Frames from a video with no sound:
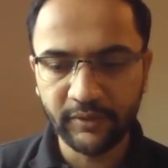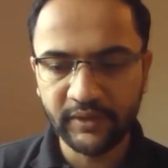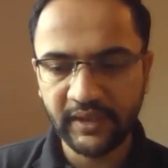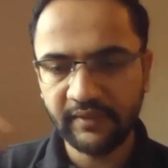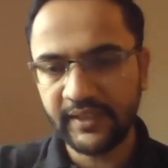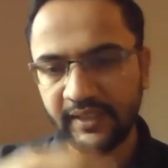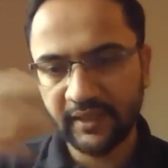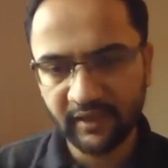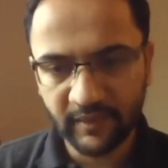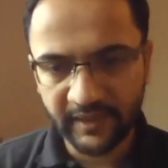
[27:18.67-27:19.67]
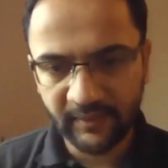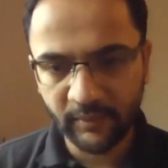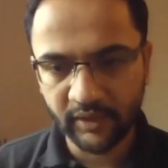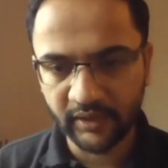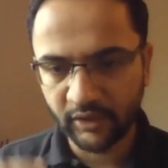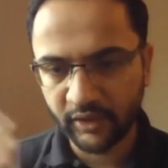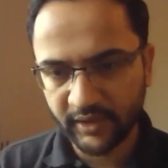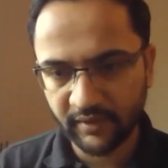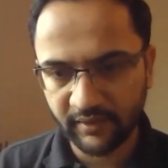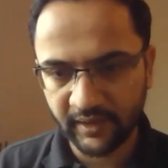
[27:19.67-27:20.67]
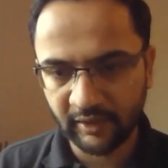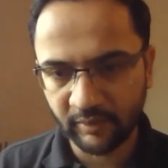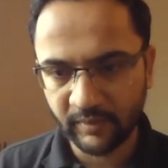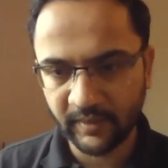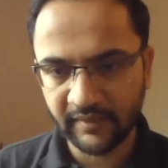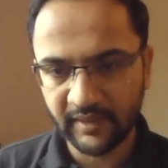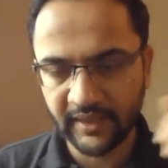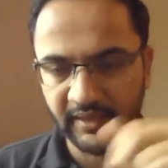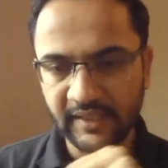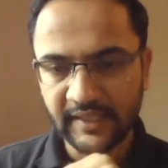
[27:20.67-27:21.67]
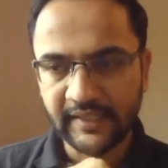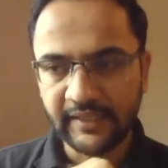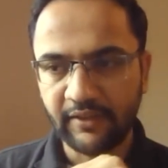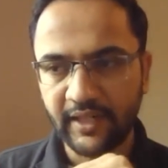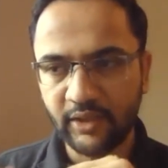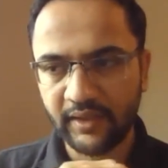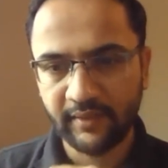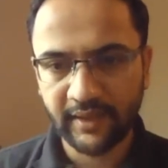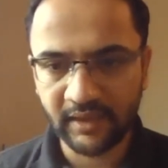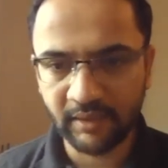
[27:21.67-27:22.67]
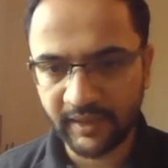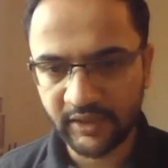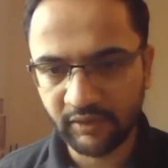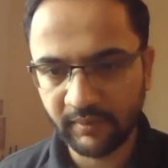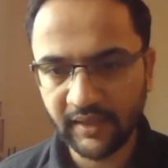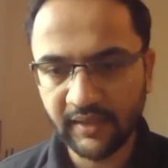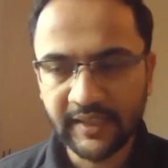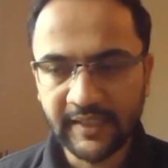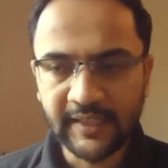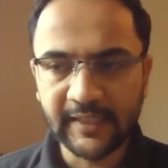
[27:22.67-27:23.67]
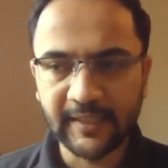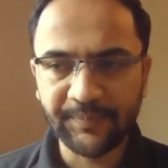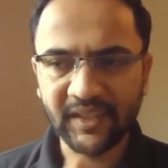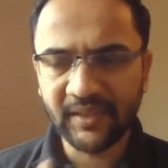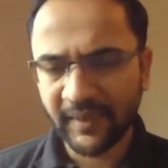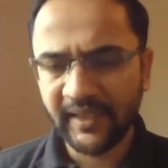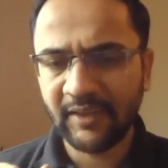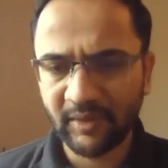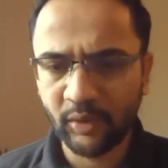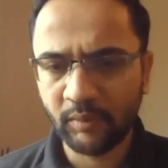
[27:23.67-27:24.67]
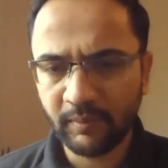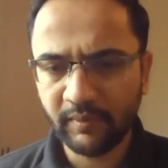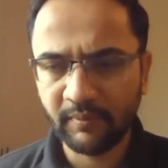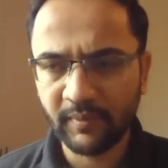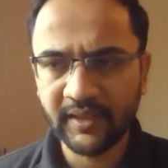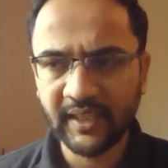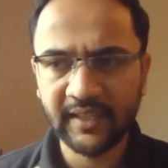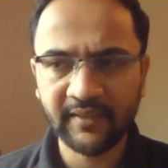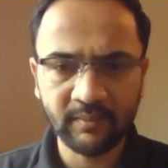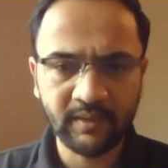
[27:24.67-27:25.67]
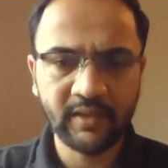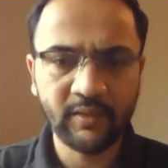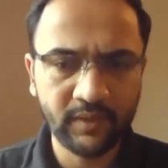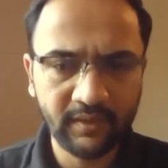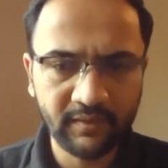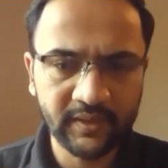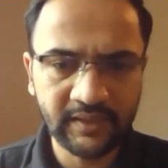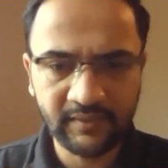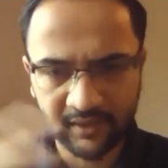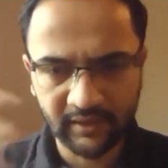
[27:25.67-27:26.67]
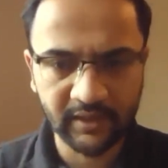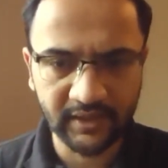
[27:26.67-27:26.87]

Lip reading: you just splatting the Gaussians that are optimized and try to extract the mesh from that, it might have some problems. But there are some recent works which have